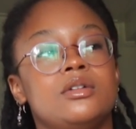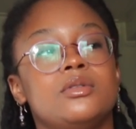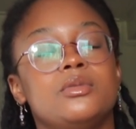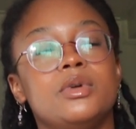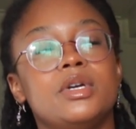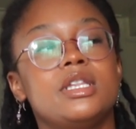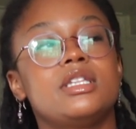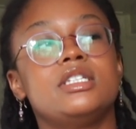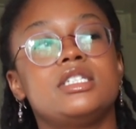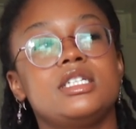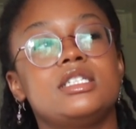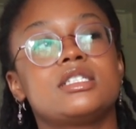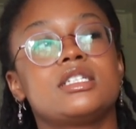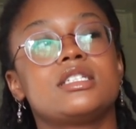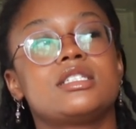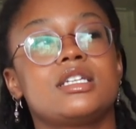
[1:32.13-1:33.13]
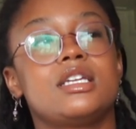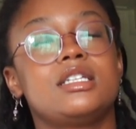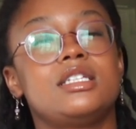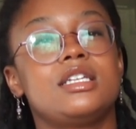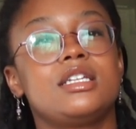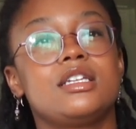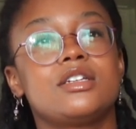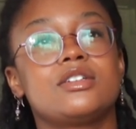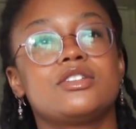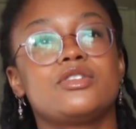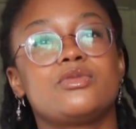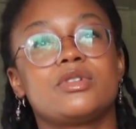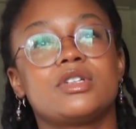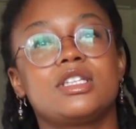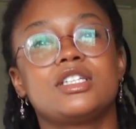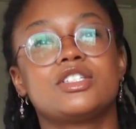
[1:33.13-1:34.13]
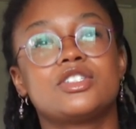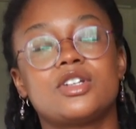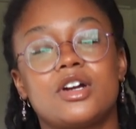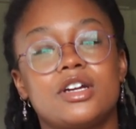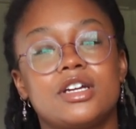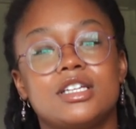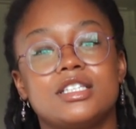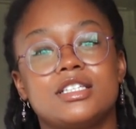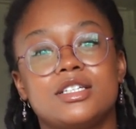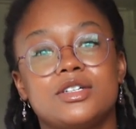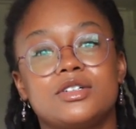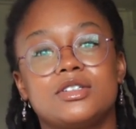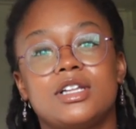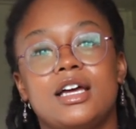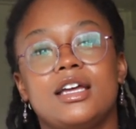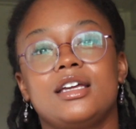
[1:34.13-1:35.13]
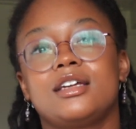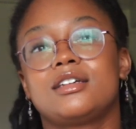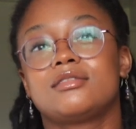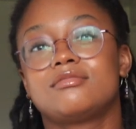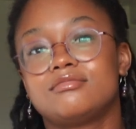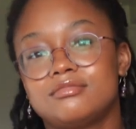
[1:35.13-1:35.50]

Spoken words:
with Jesus, it didn't really start until like